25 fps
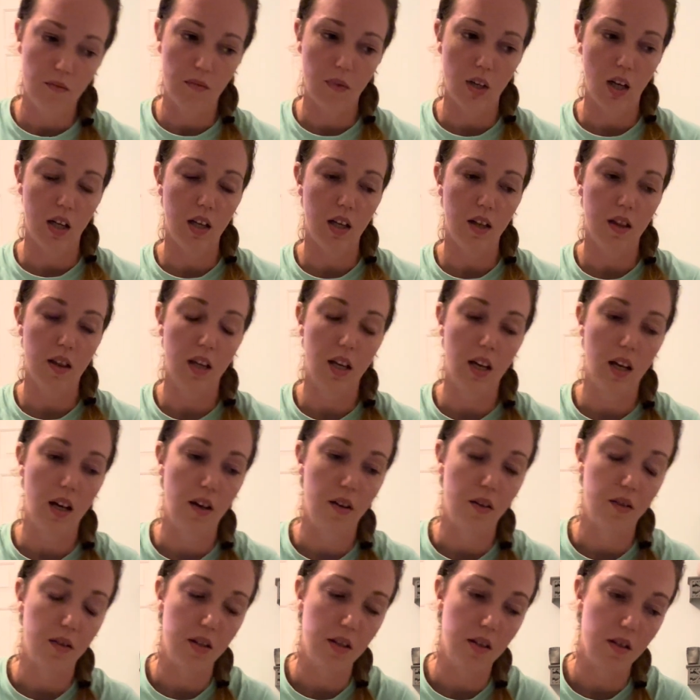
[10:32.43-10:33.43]
Anything
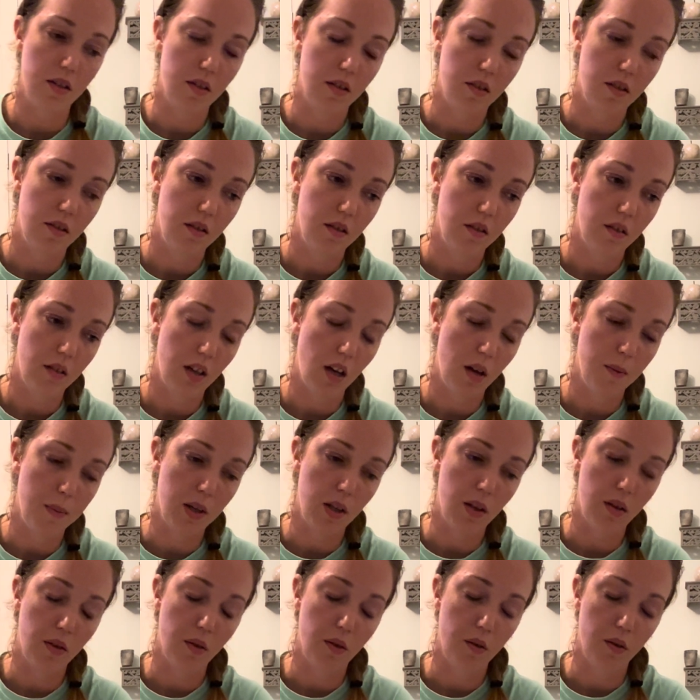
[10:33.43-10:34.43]
else
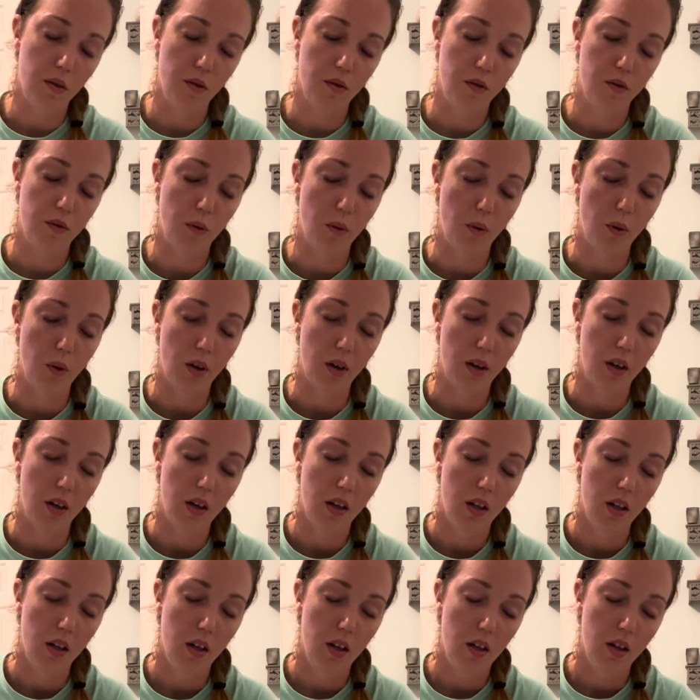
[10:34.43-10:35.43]
coming through for
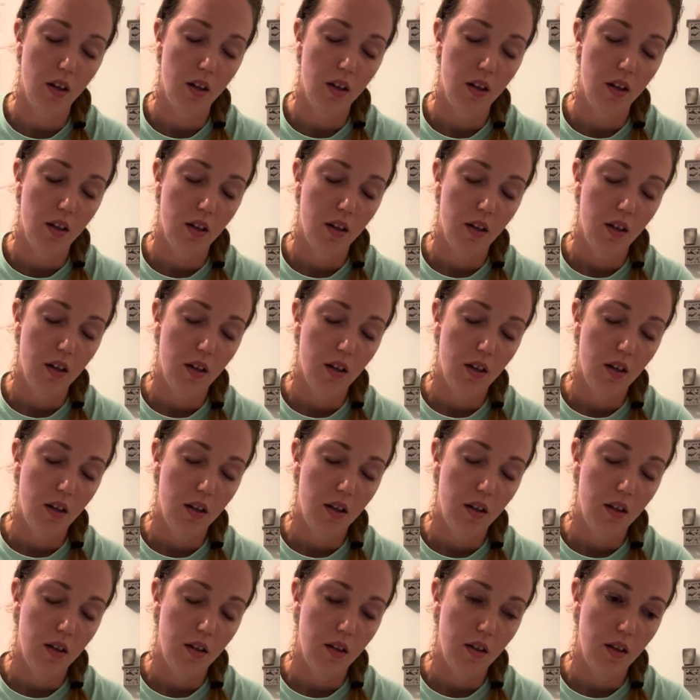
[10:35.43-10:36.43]

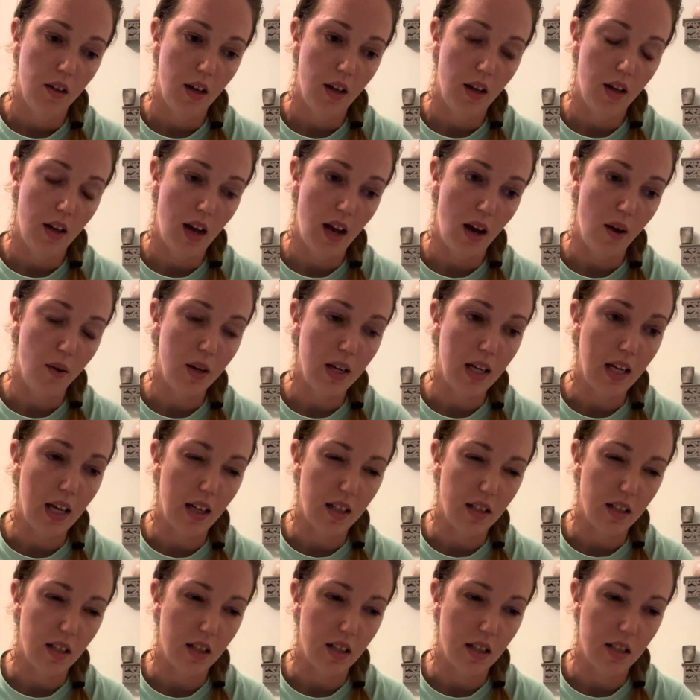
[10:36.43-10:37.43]
how to
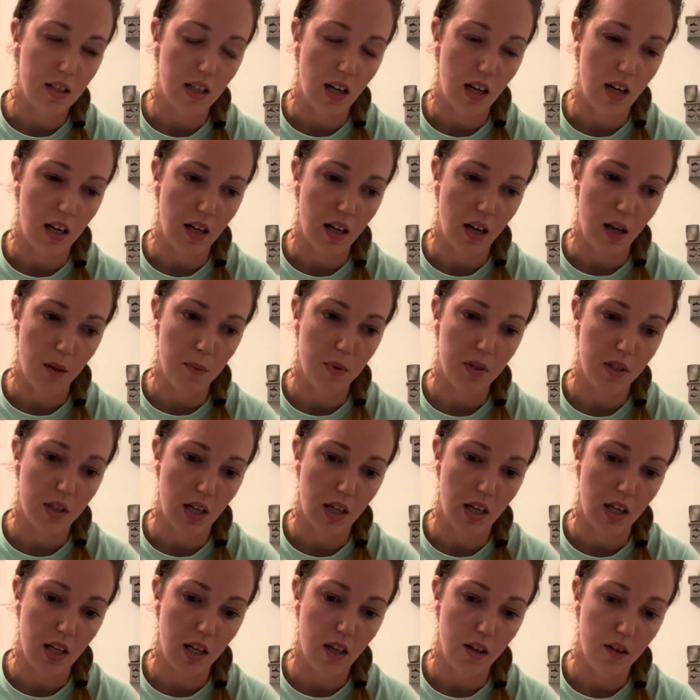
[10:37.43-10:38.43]
get to this Ten of Cups?
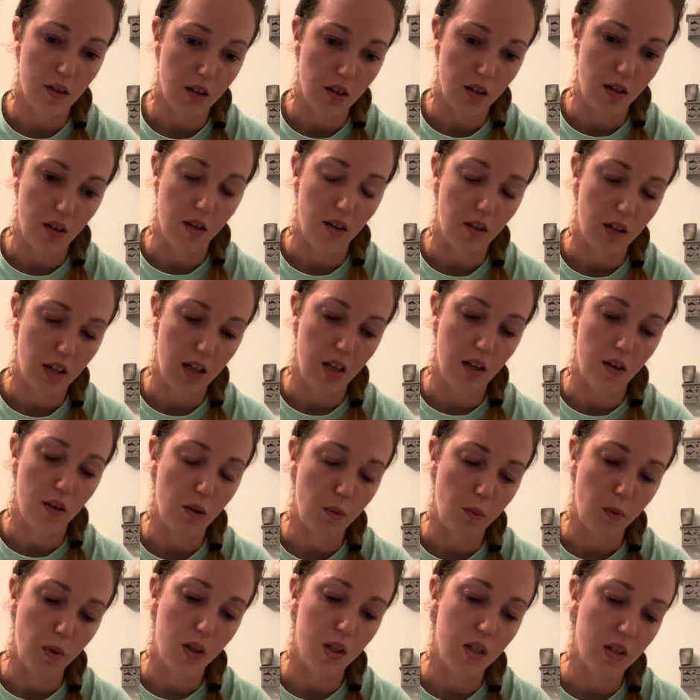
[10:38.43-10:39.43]
Any other
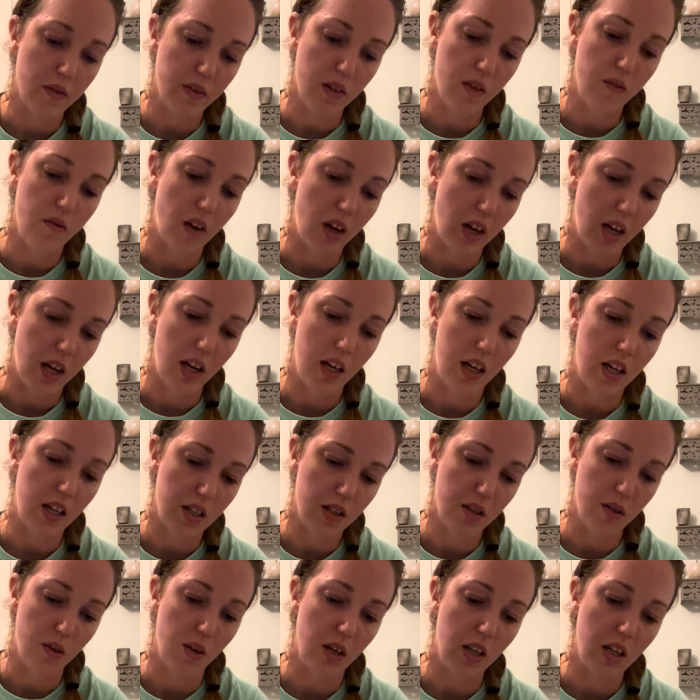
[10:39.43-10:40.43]
words of
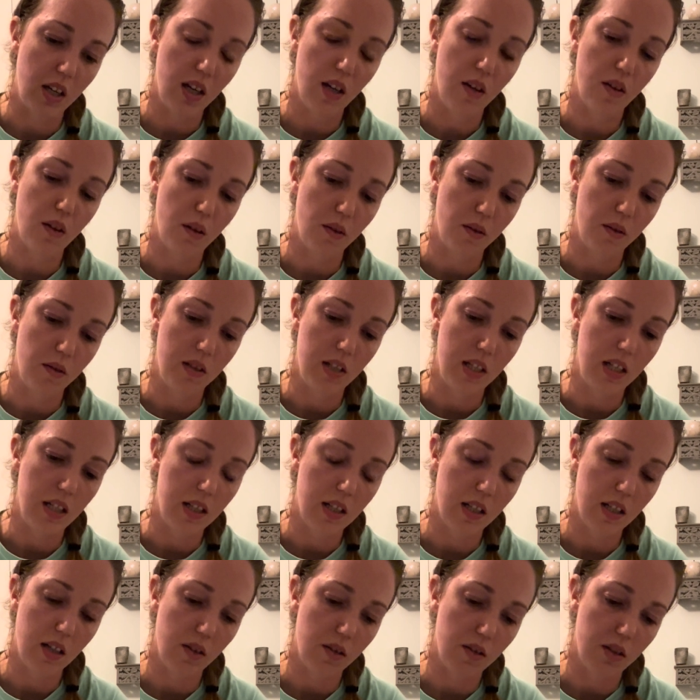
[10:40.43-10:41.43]
advice or any other
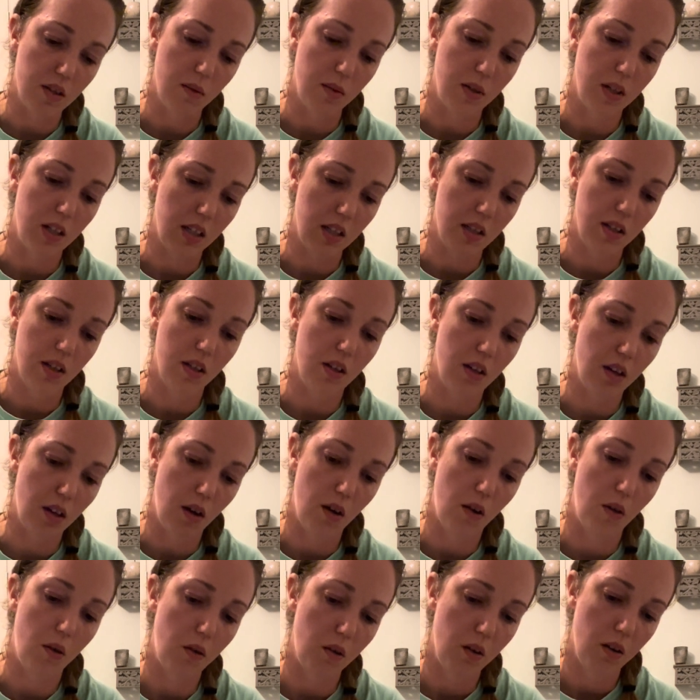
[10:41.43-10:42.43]
details that we need to
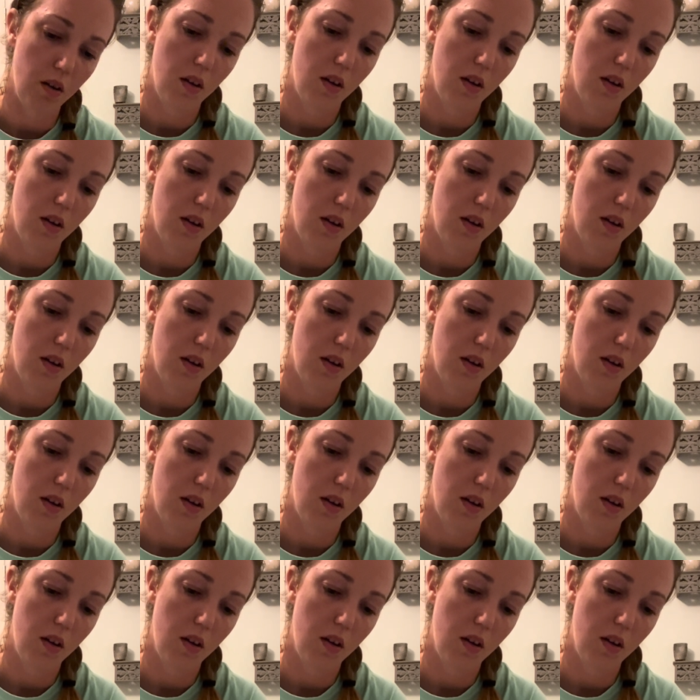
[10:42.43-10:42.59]
know?